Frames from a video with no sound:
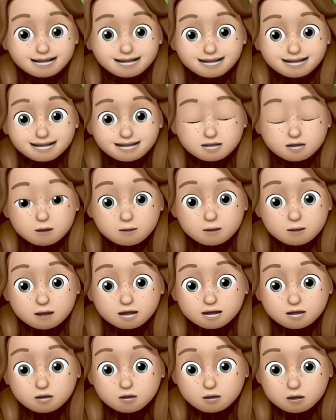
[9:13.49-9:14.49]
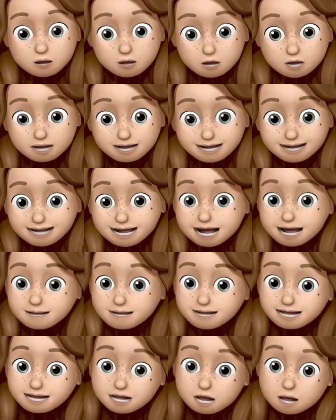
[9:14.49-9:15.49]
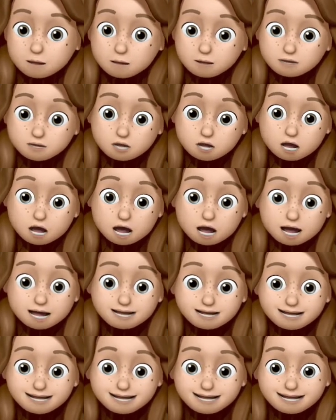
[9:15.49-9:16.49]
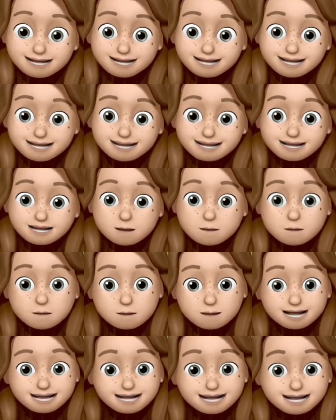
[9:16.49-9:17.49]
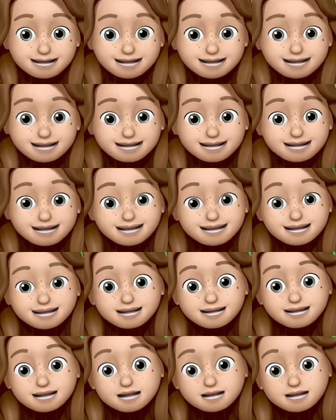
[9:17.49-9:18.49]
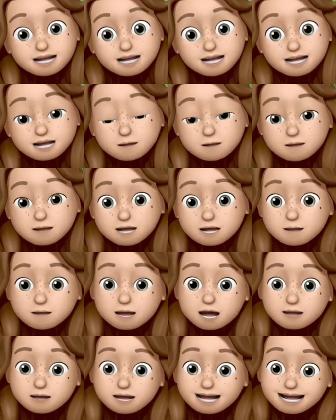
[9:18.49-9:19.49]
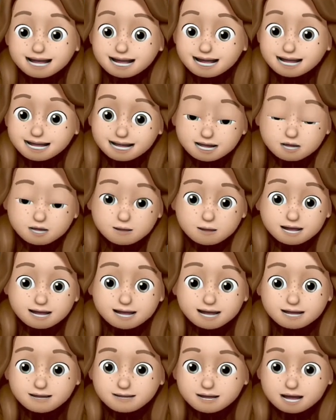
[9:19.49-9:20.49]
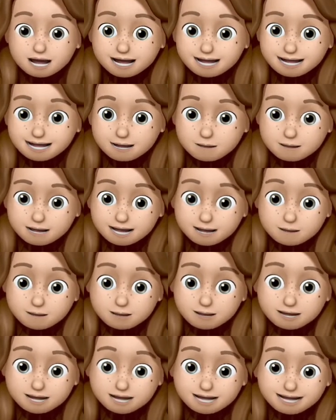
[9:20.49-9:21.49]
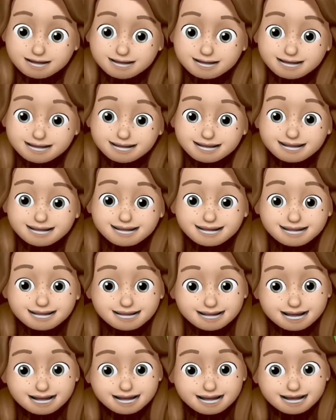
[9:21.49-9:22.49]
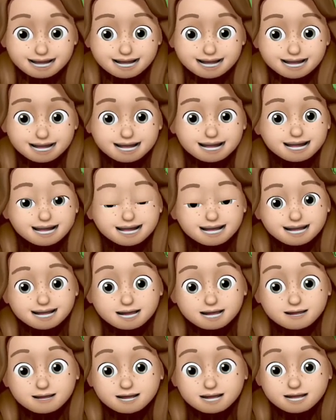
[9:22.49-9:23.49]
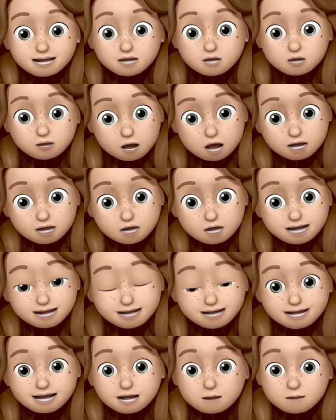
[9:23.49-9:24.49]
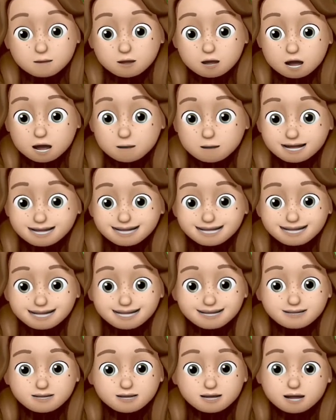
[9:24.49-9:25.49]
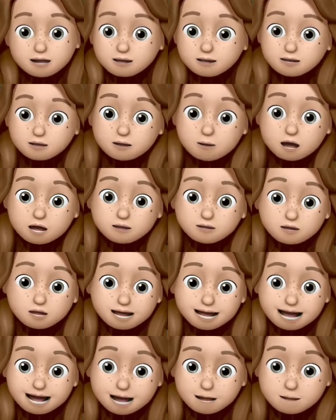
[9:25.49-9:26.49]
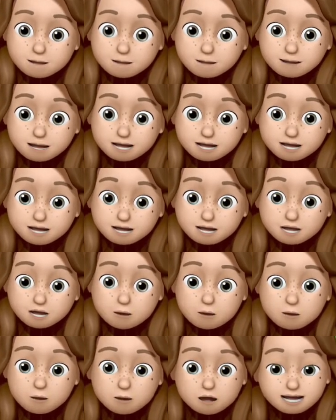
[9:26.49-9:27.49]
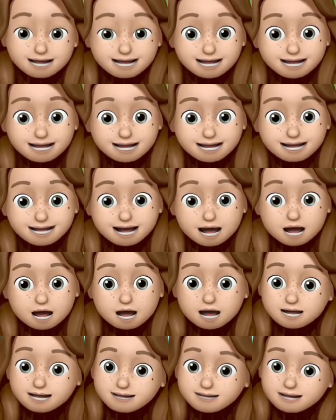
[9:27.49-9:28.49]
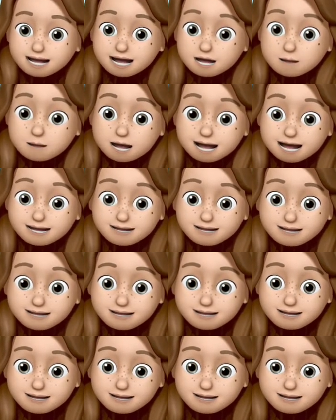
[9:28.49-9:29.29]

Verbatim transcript: These are real churches at the time of John. B. It tells us something about the history of God's people. C. It gives instructions and promises for those who overcome. Or D, all of the above?